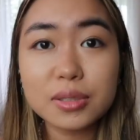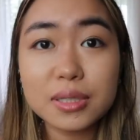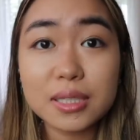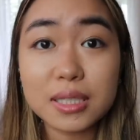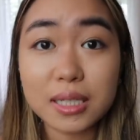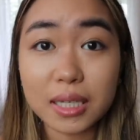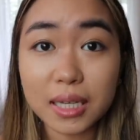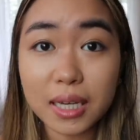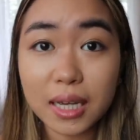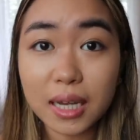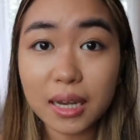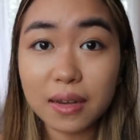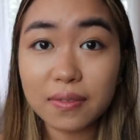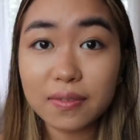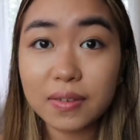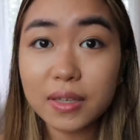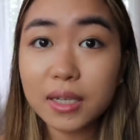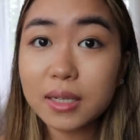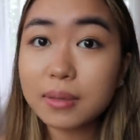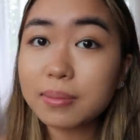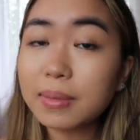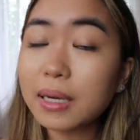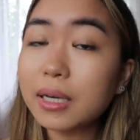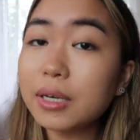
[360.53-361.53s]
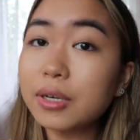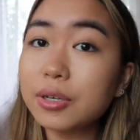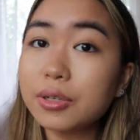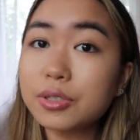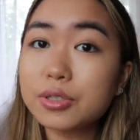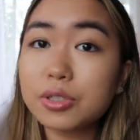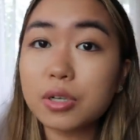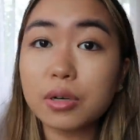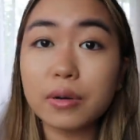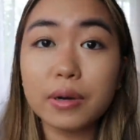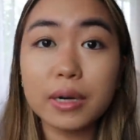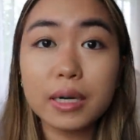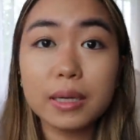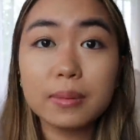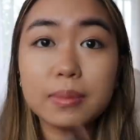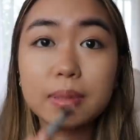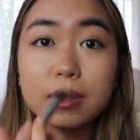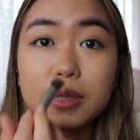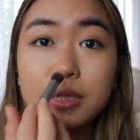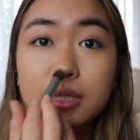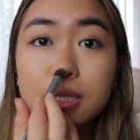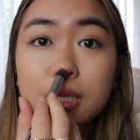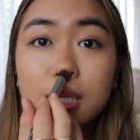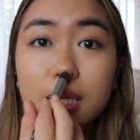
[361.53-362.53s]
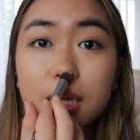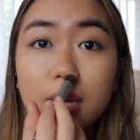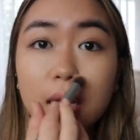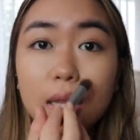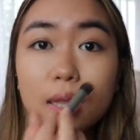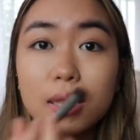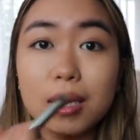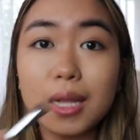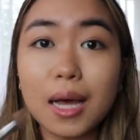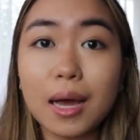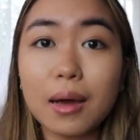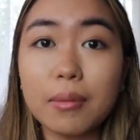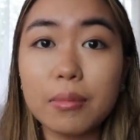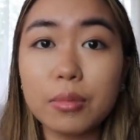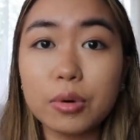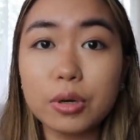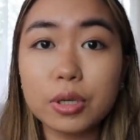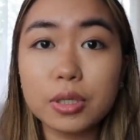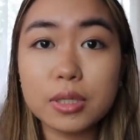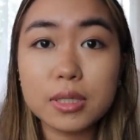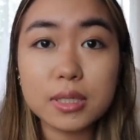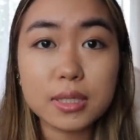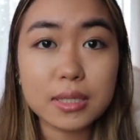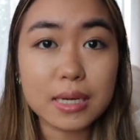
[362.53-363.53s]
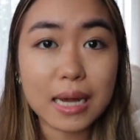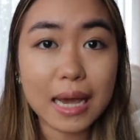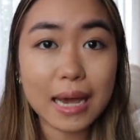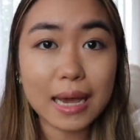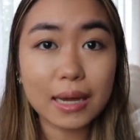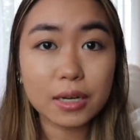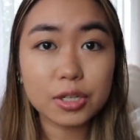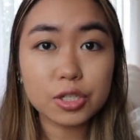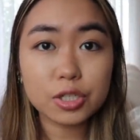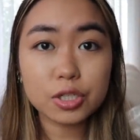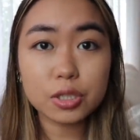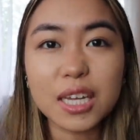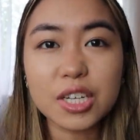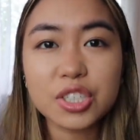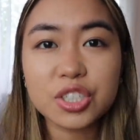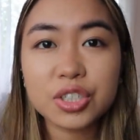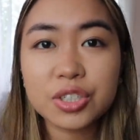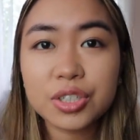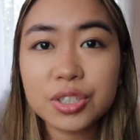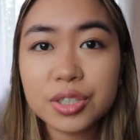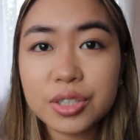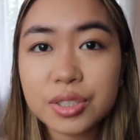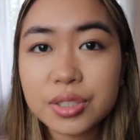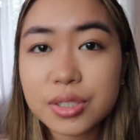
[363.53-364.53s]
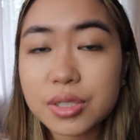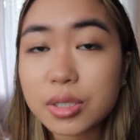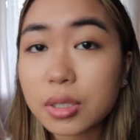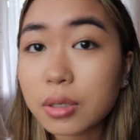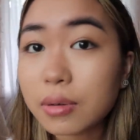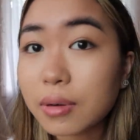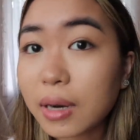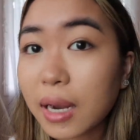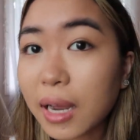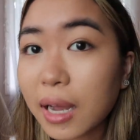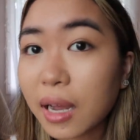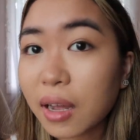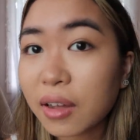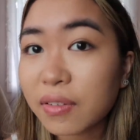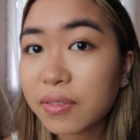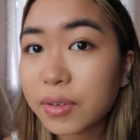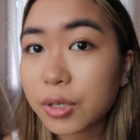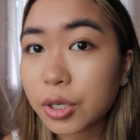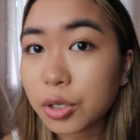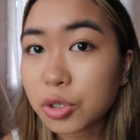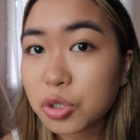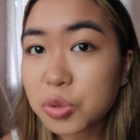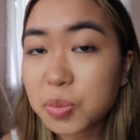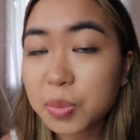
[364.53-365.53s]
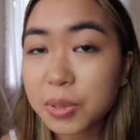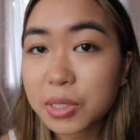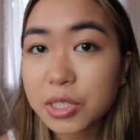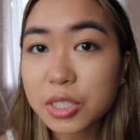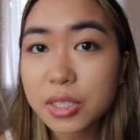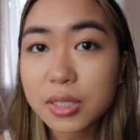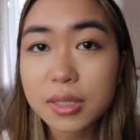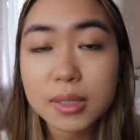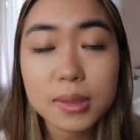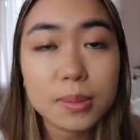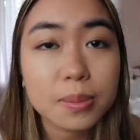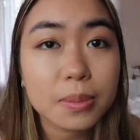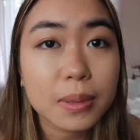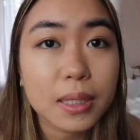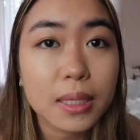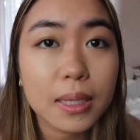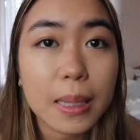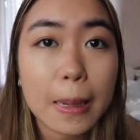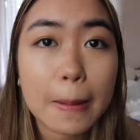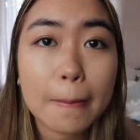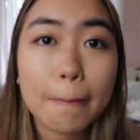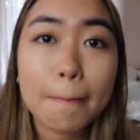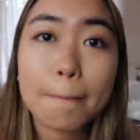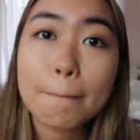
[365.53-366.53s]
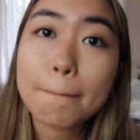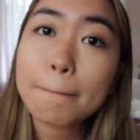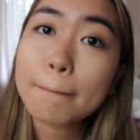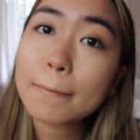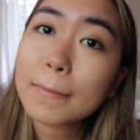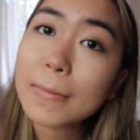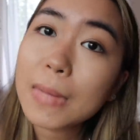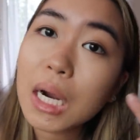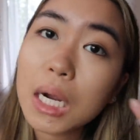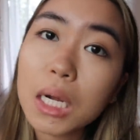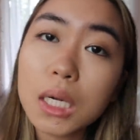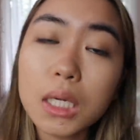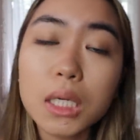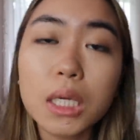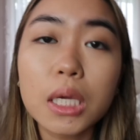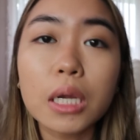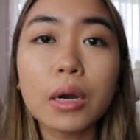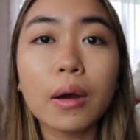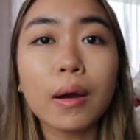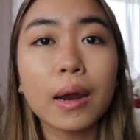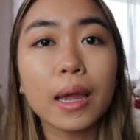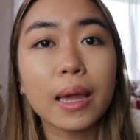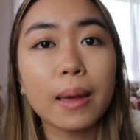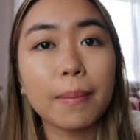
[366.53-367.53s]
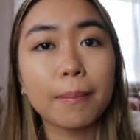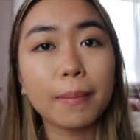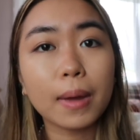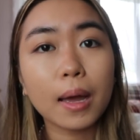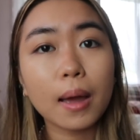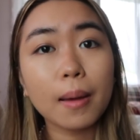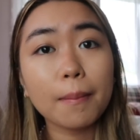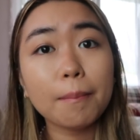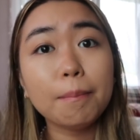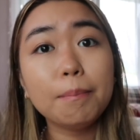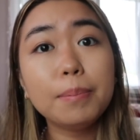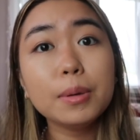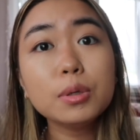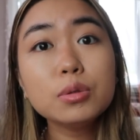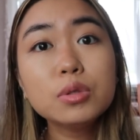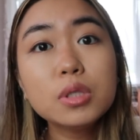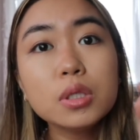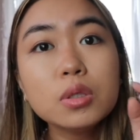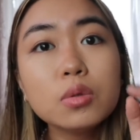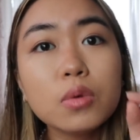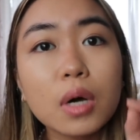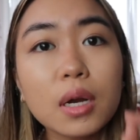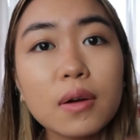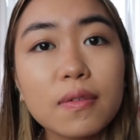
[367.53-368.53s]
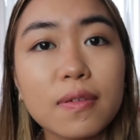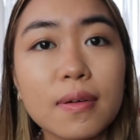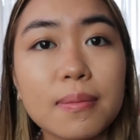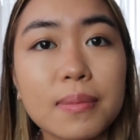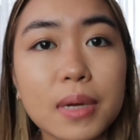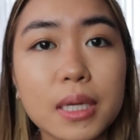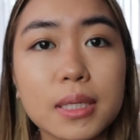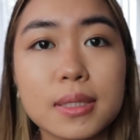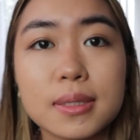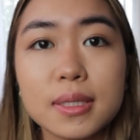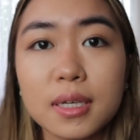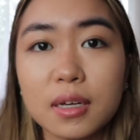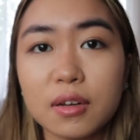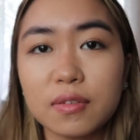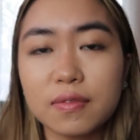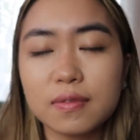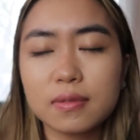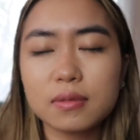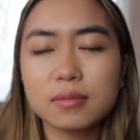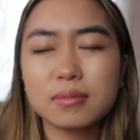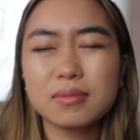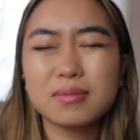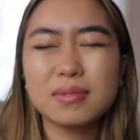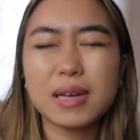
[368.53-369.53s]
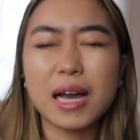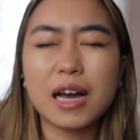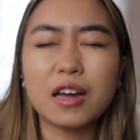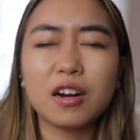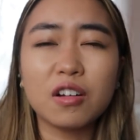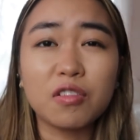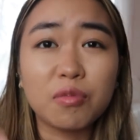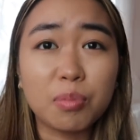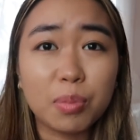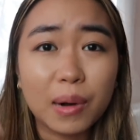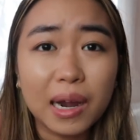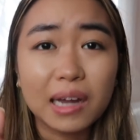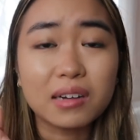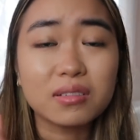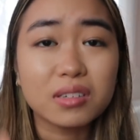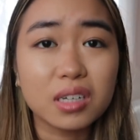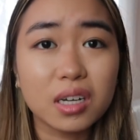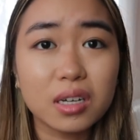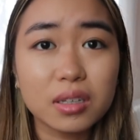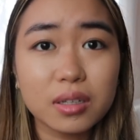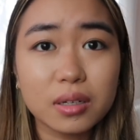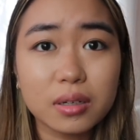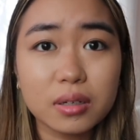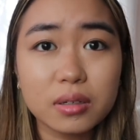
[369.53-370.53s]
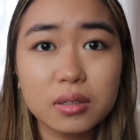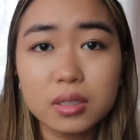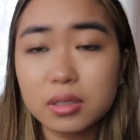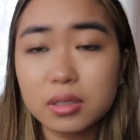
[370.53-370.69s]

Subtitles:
you see it? I feel like my nose already be looking a lot more snatched. Asian girls don't have nose bridges, but here I am building one for myself out of brown color.